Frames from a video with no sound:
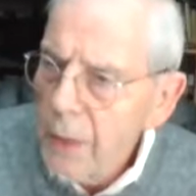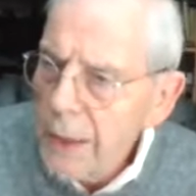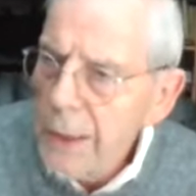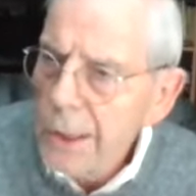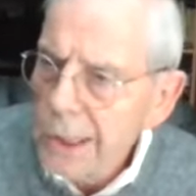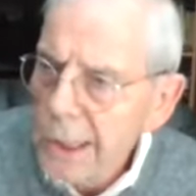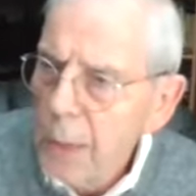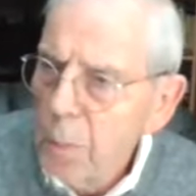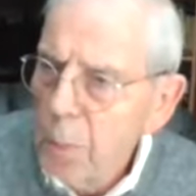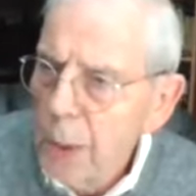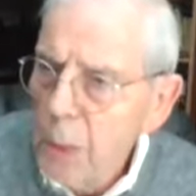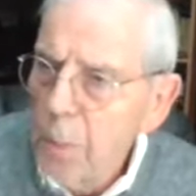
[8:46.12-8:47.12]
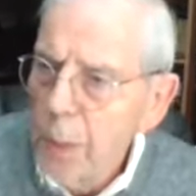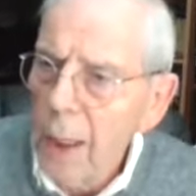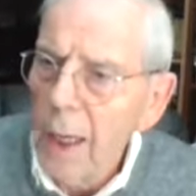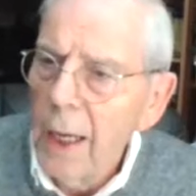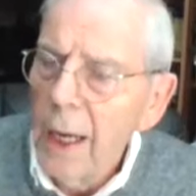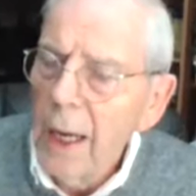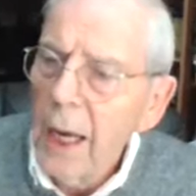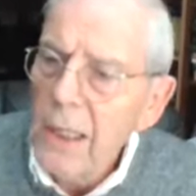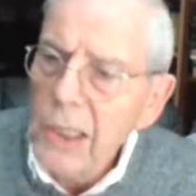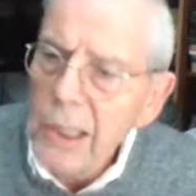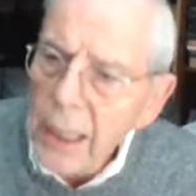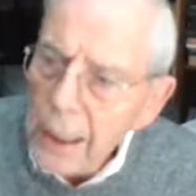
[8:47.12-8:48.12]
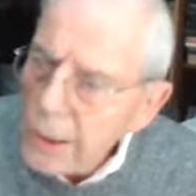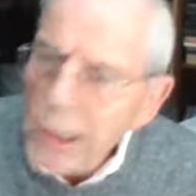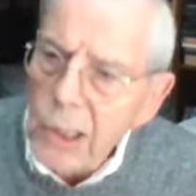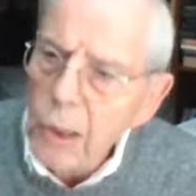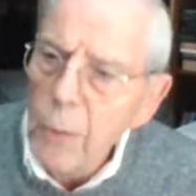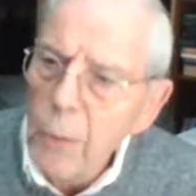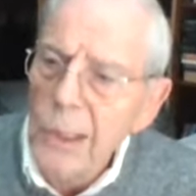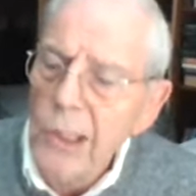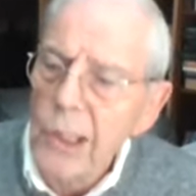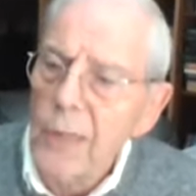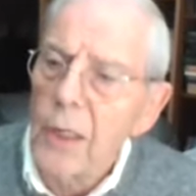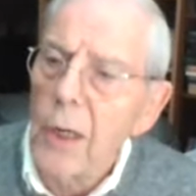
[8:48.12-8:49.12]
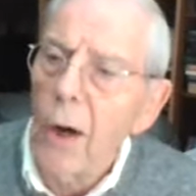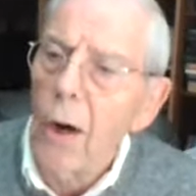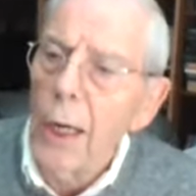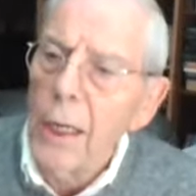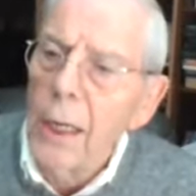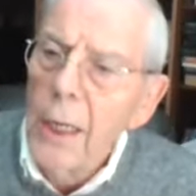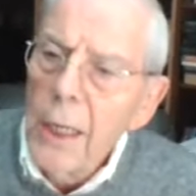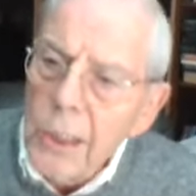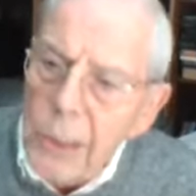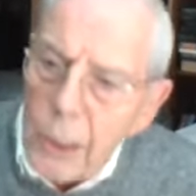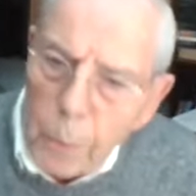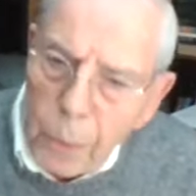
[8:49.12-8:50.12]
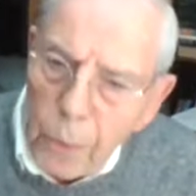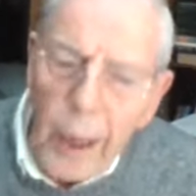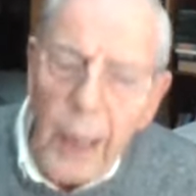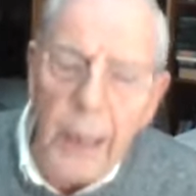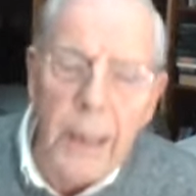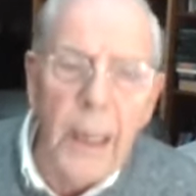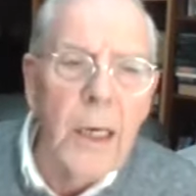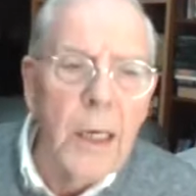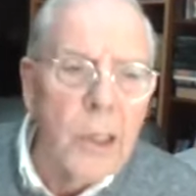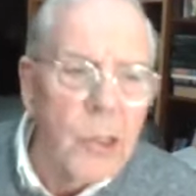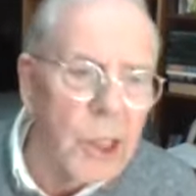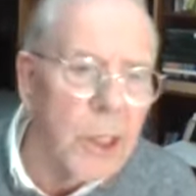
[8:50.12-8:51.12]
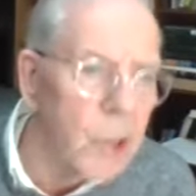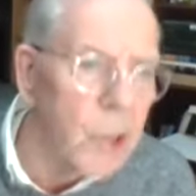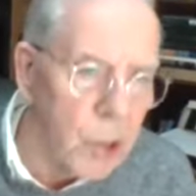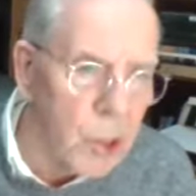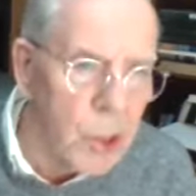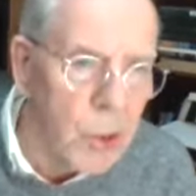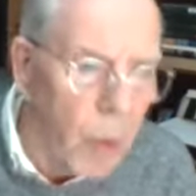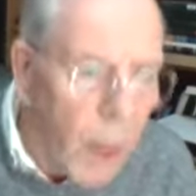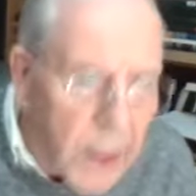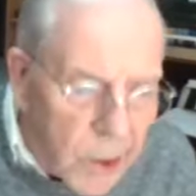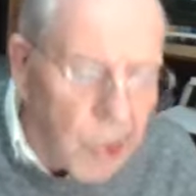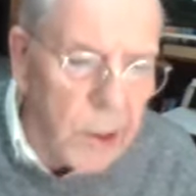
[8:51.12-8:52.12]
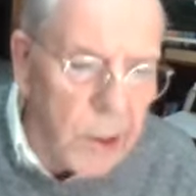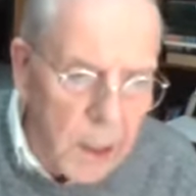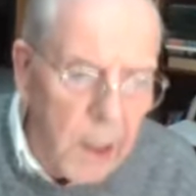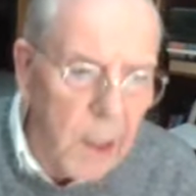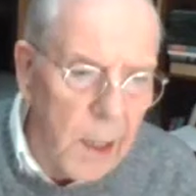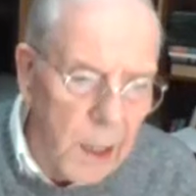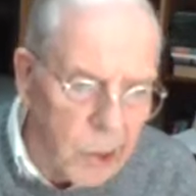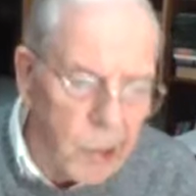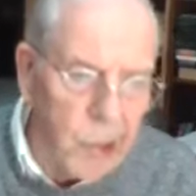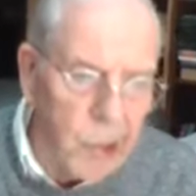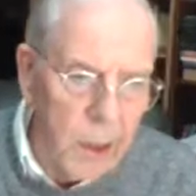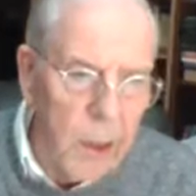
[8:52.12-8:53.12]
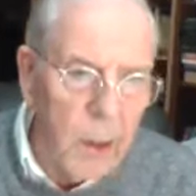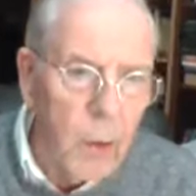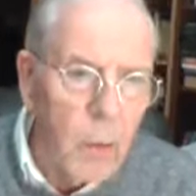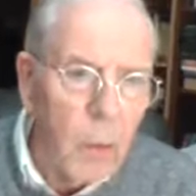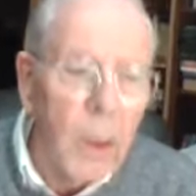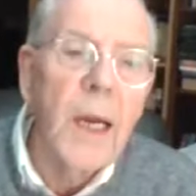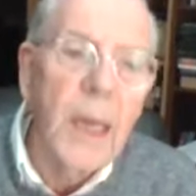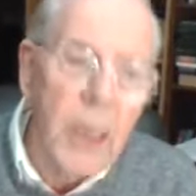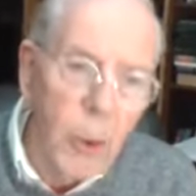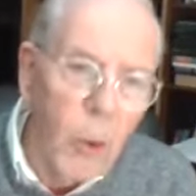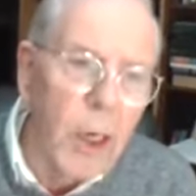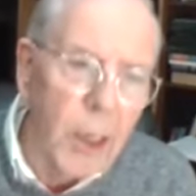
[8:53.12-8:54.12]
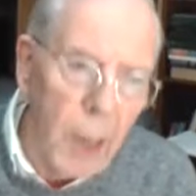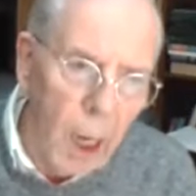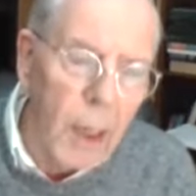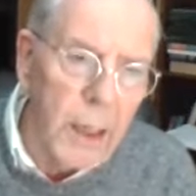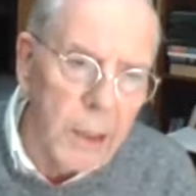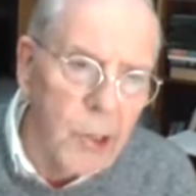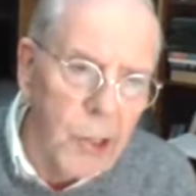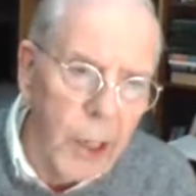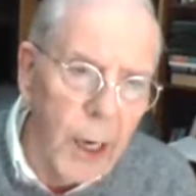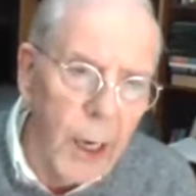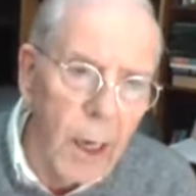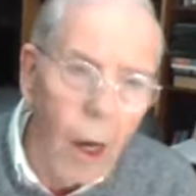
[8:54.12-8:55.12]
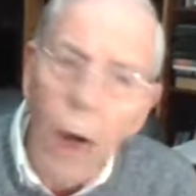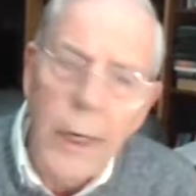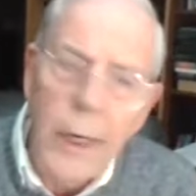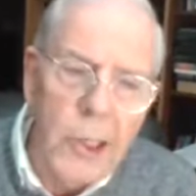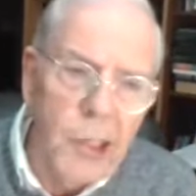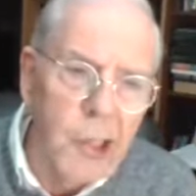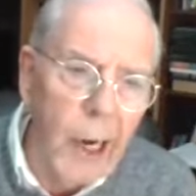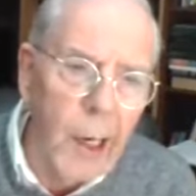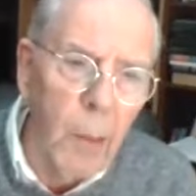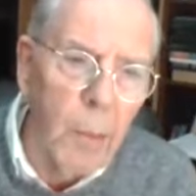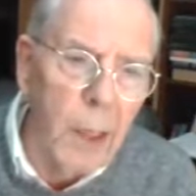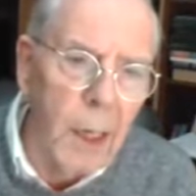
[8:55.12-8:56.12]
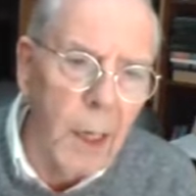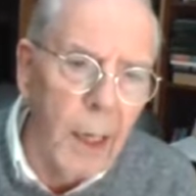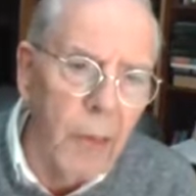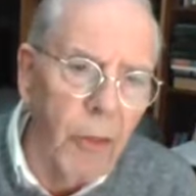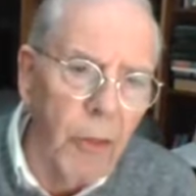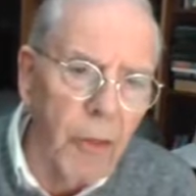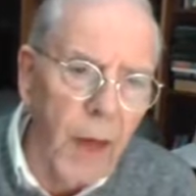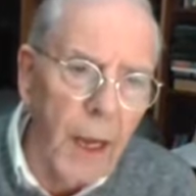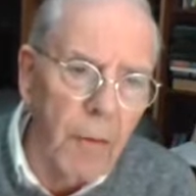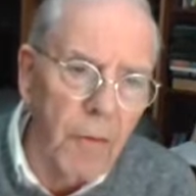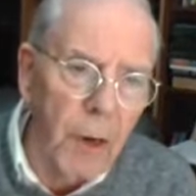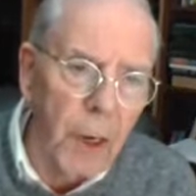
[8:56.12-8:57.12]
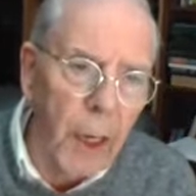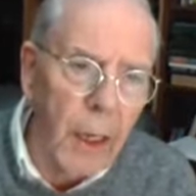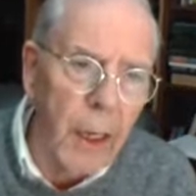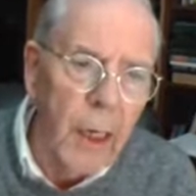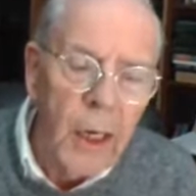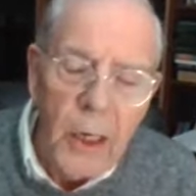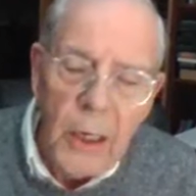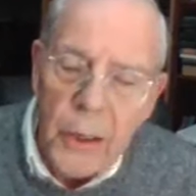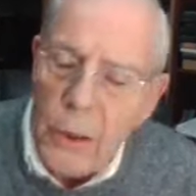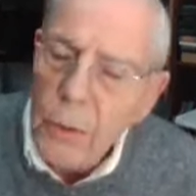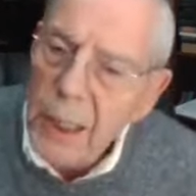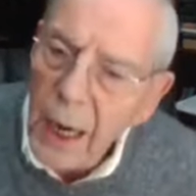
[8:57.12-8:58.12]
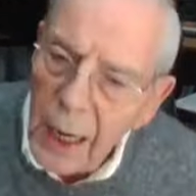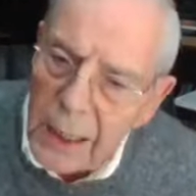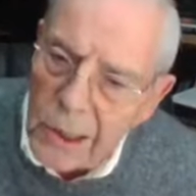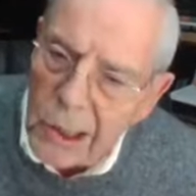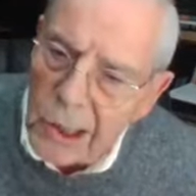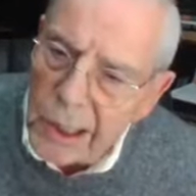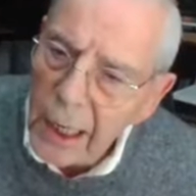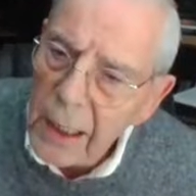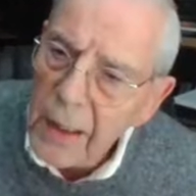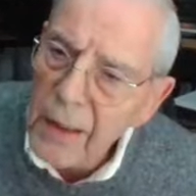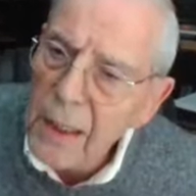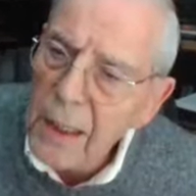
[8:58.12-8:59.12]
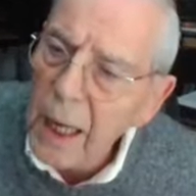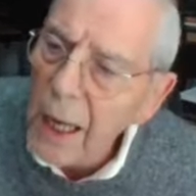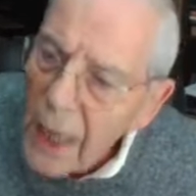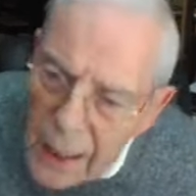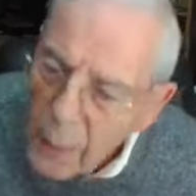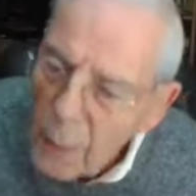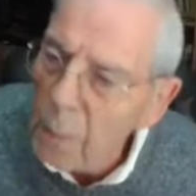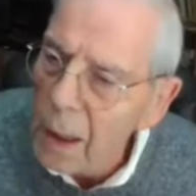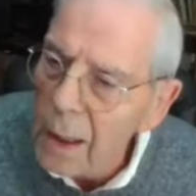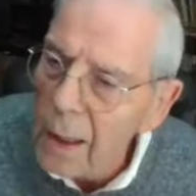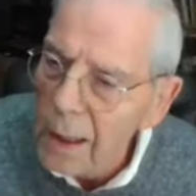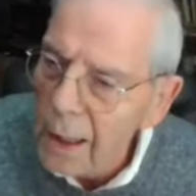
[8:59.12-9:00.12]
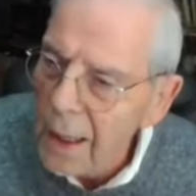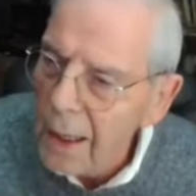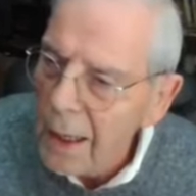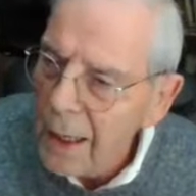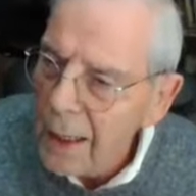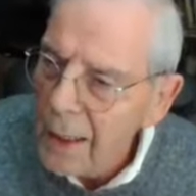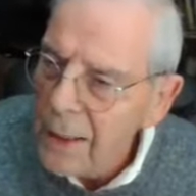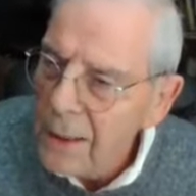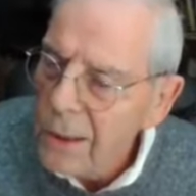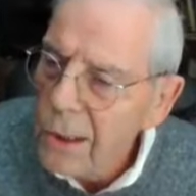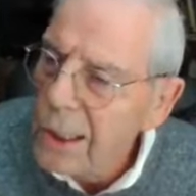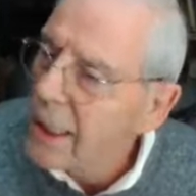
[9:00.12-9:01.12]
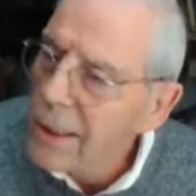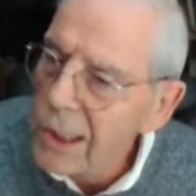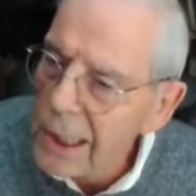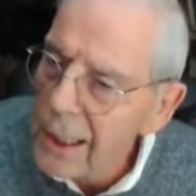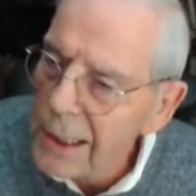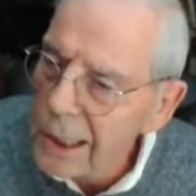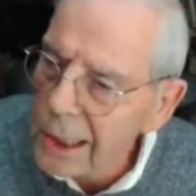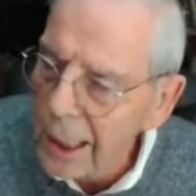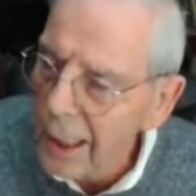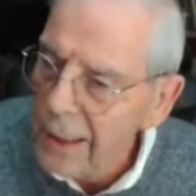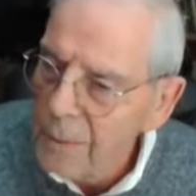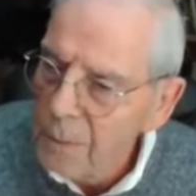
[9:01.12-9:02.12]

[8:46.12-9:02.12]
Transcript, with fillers: these people as the instruments of God to bring Jesus Christ to us, we need to acknowledge that unashamedly and thankfully. You can't say the name Jesus